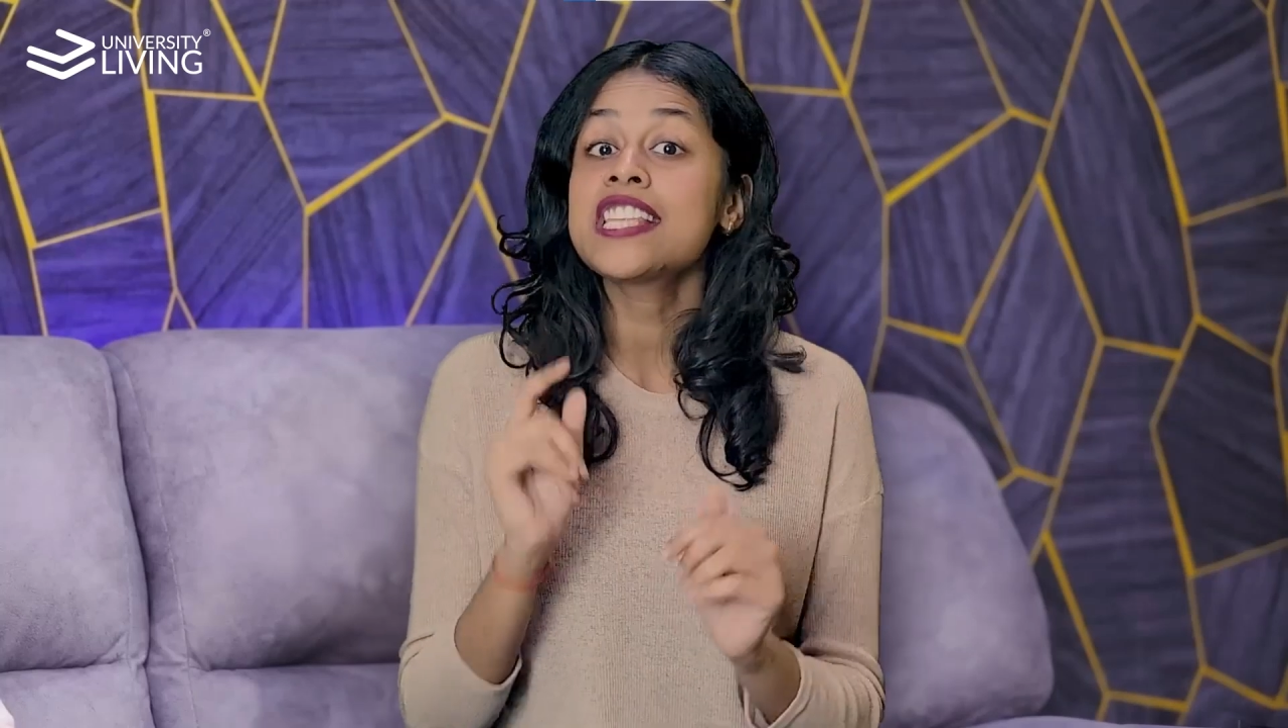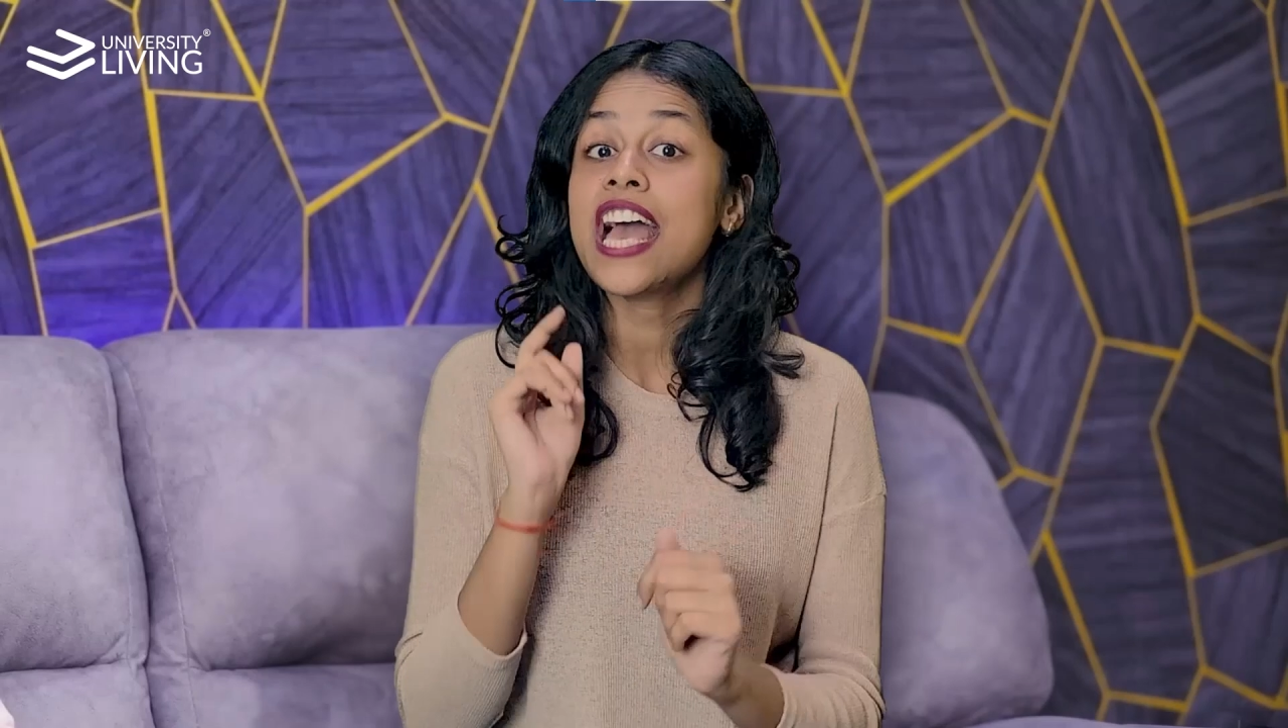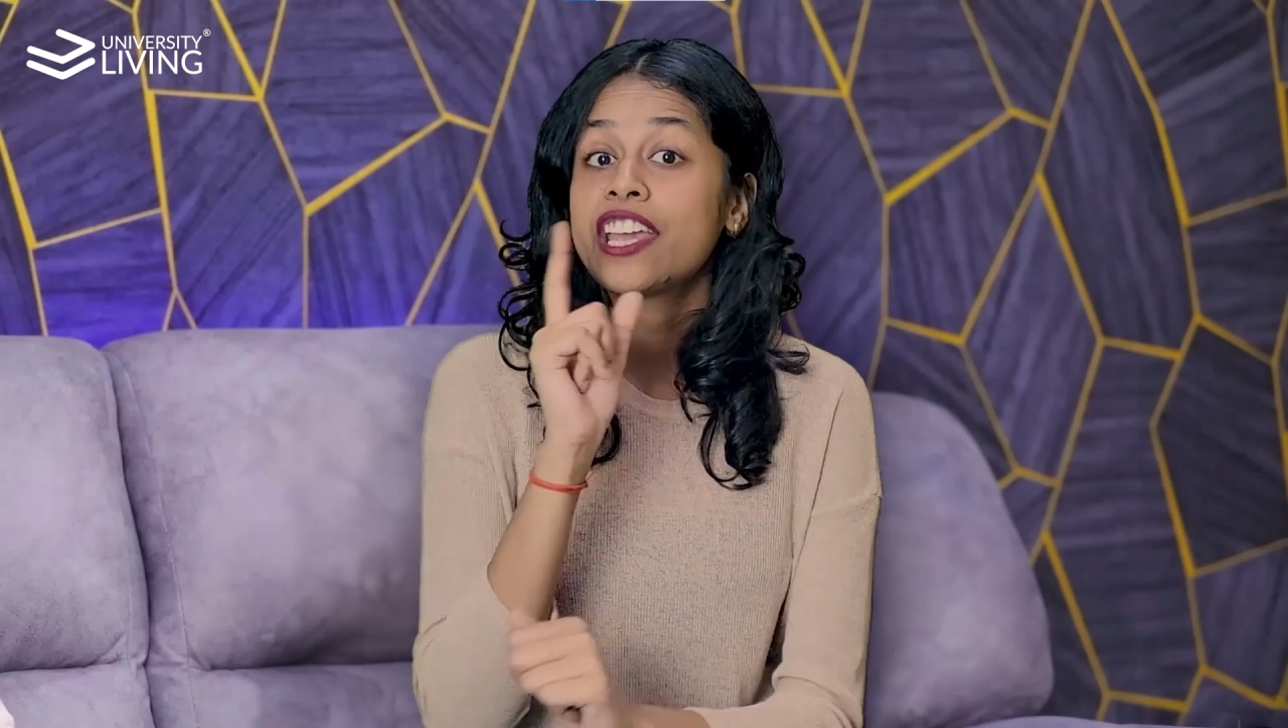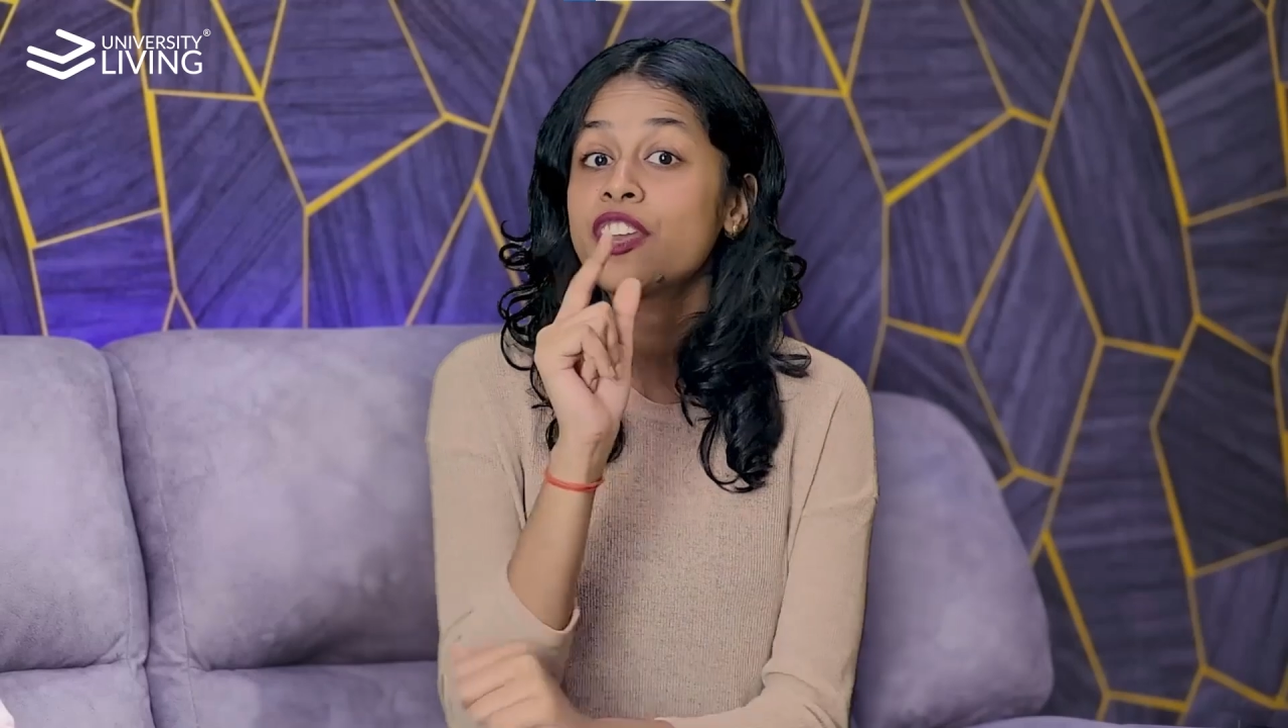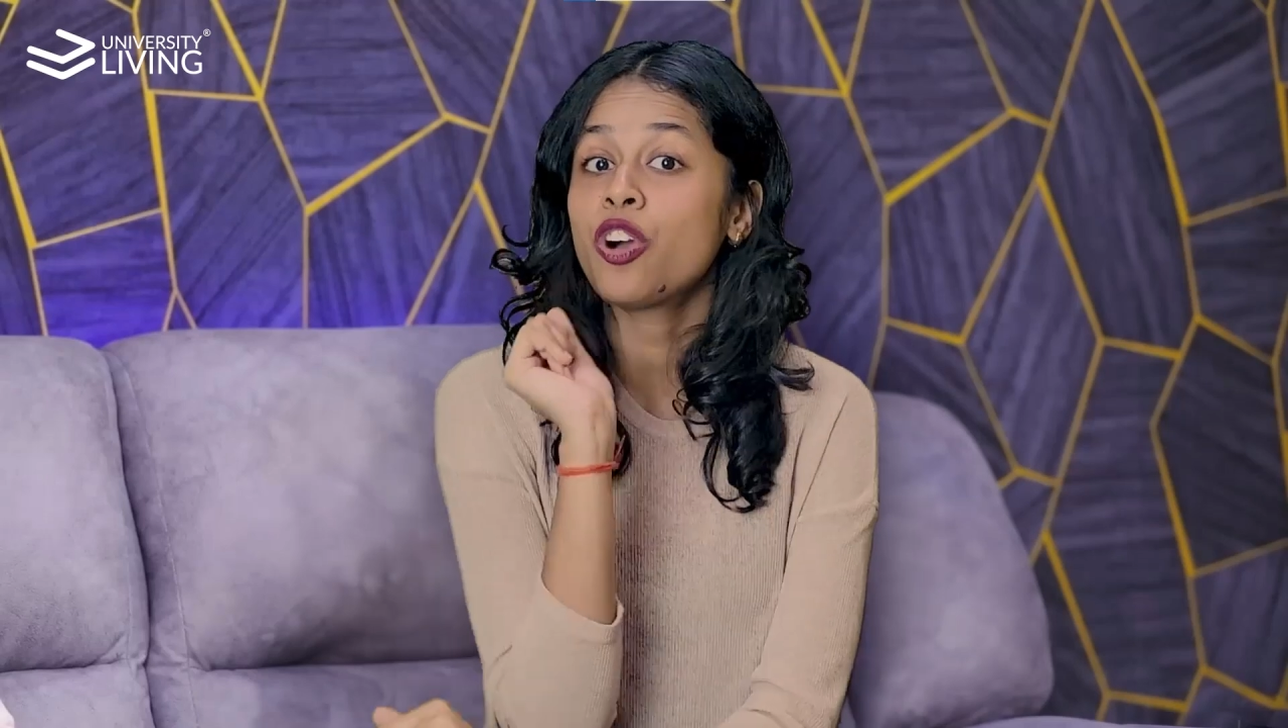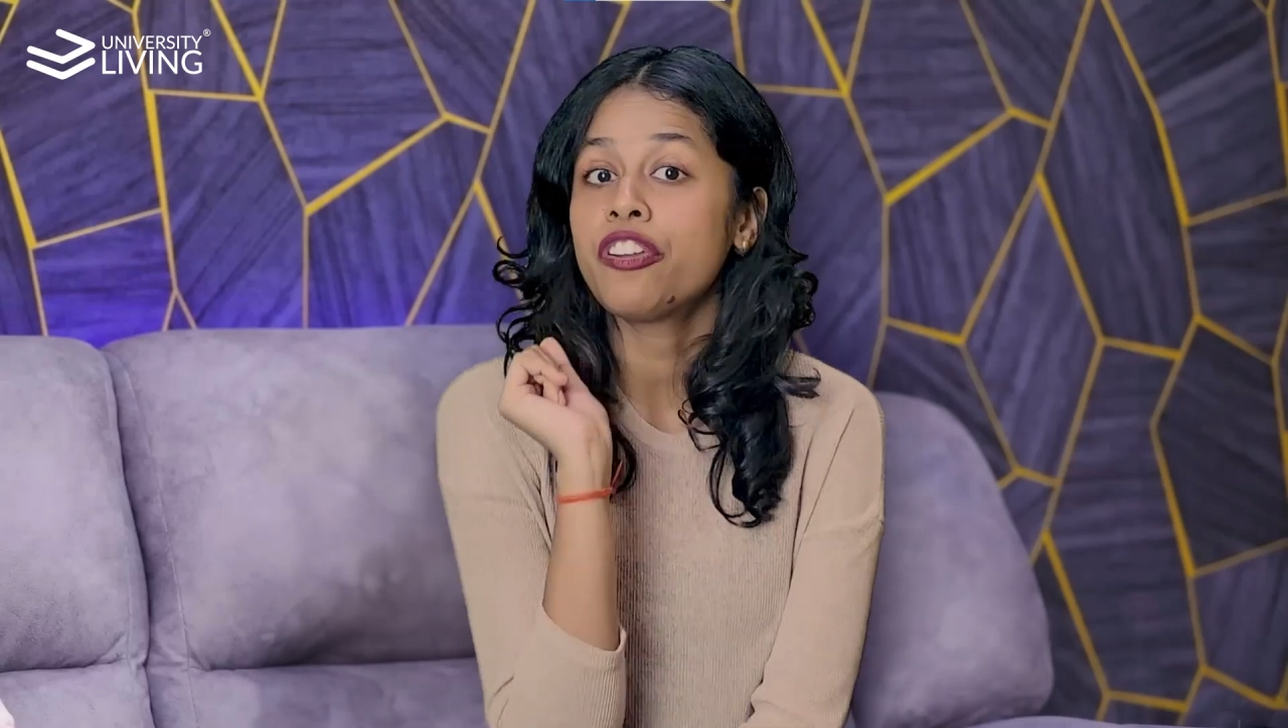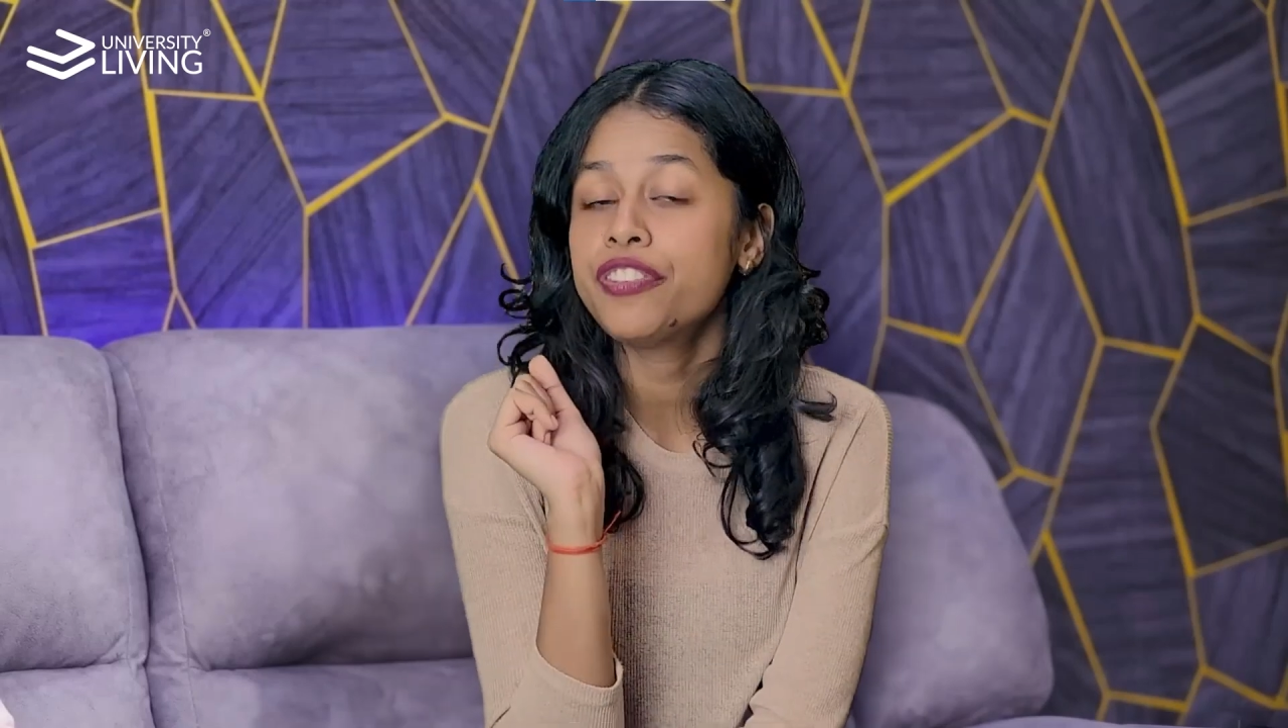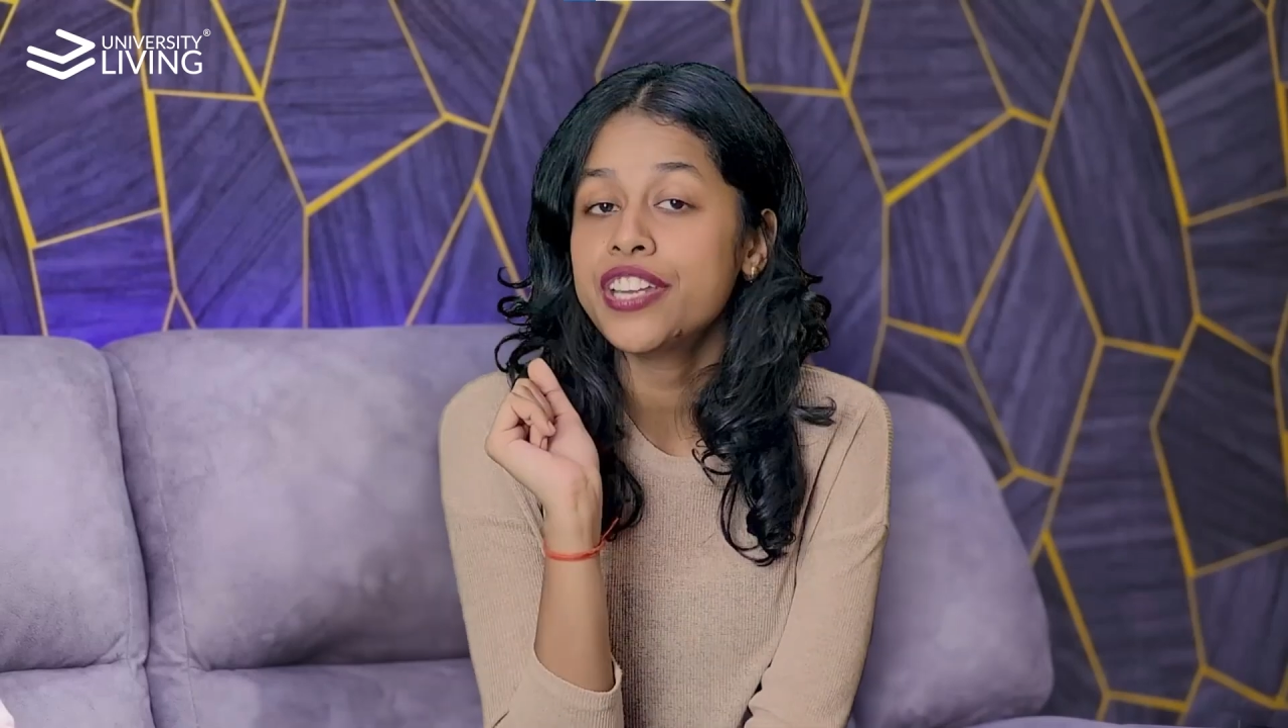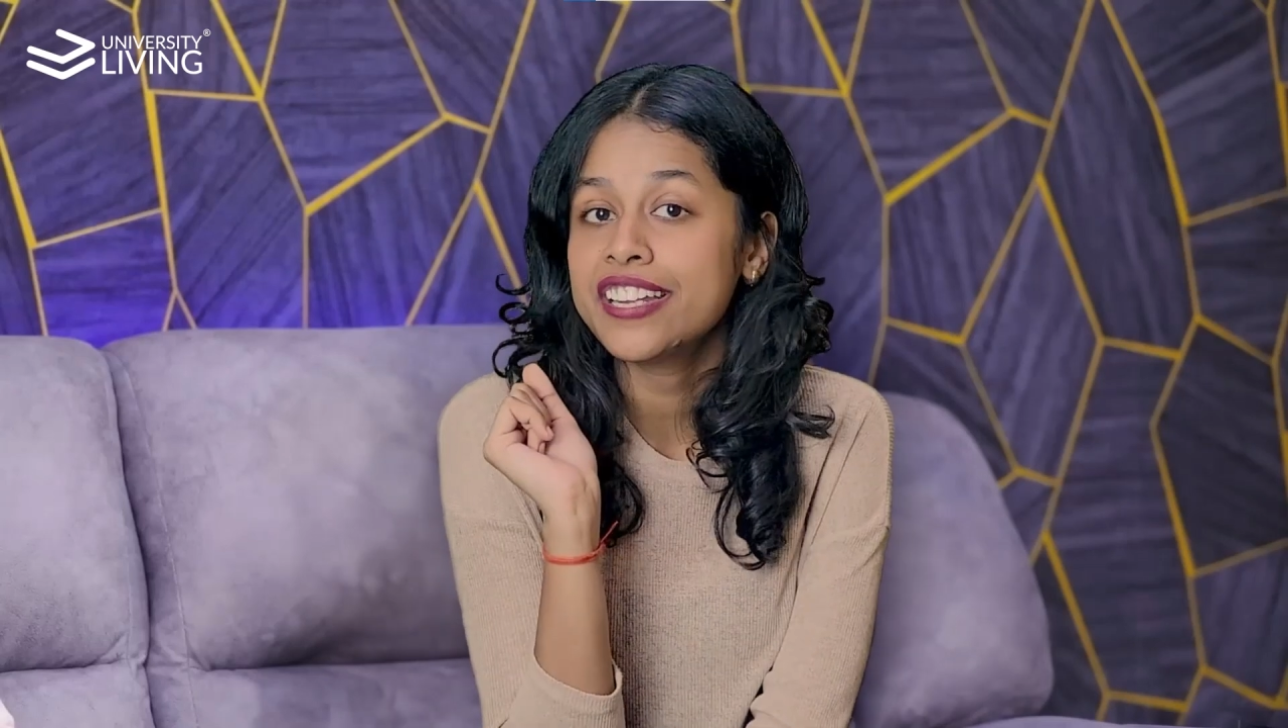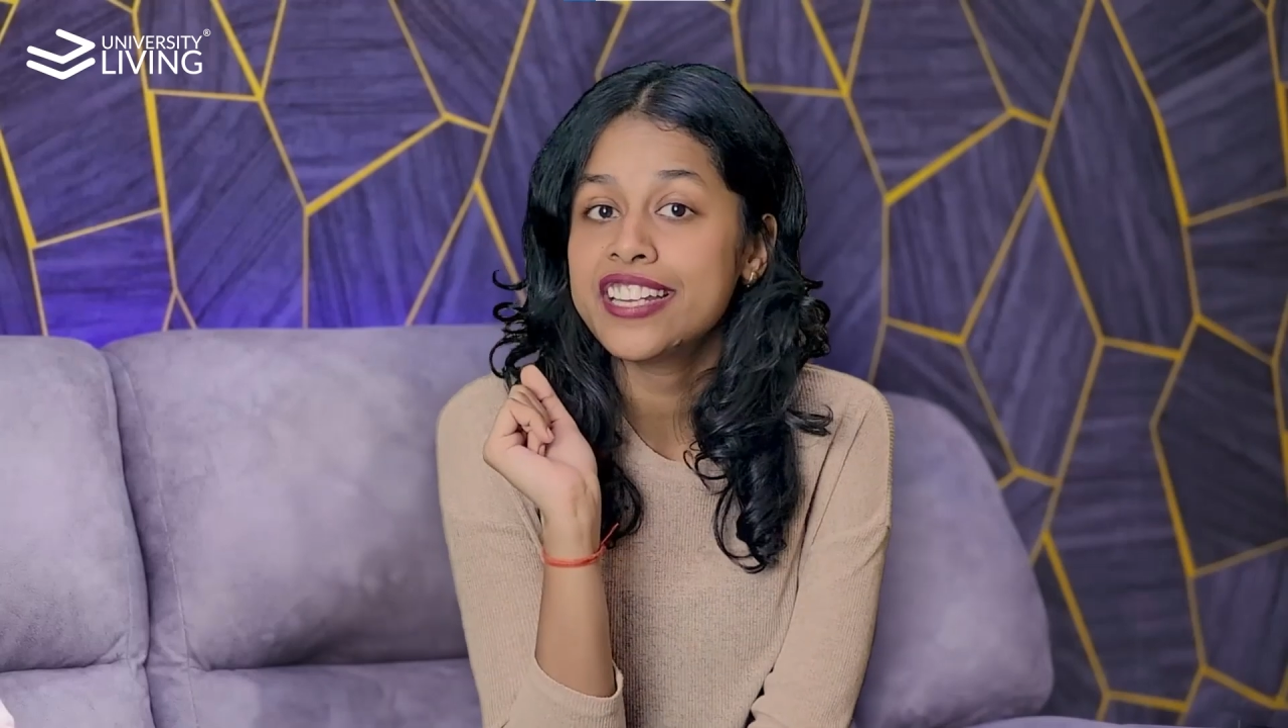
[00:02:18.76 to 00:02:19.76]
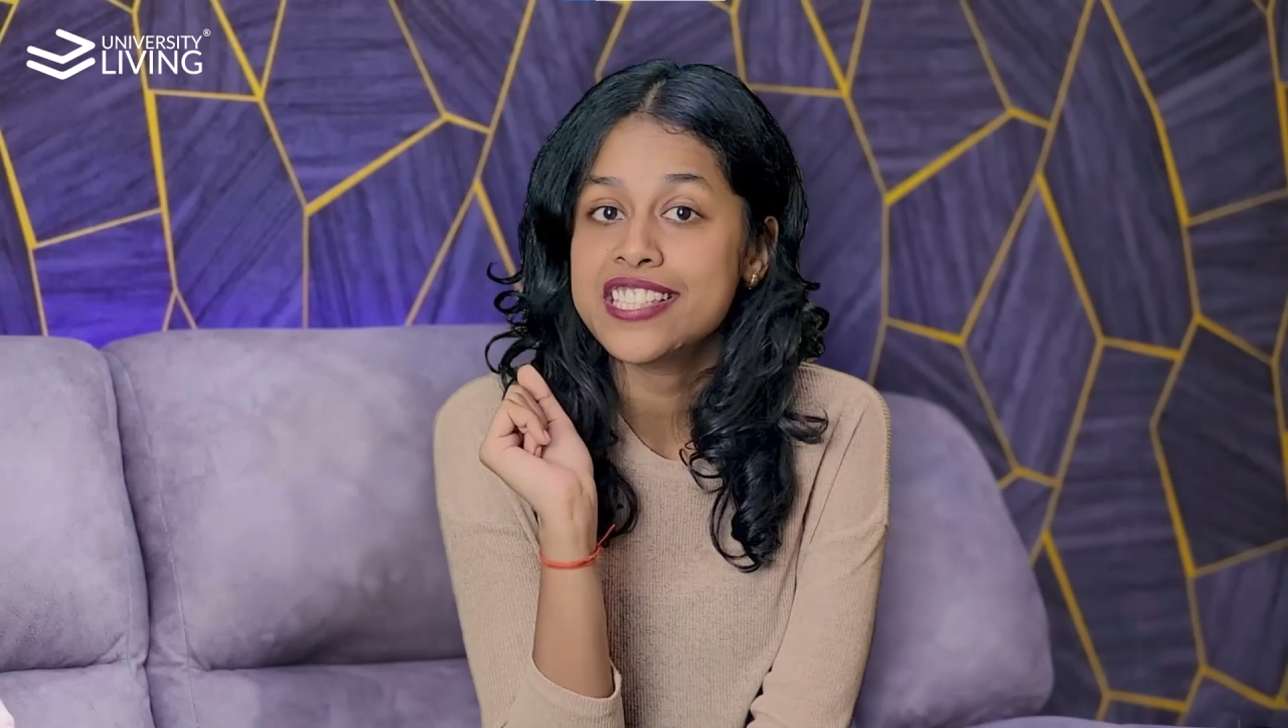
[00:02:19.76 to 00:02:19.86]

I can confidently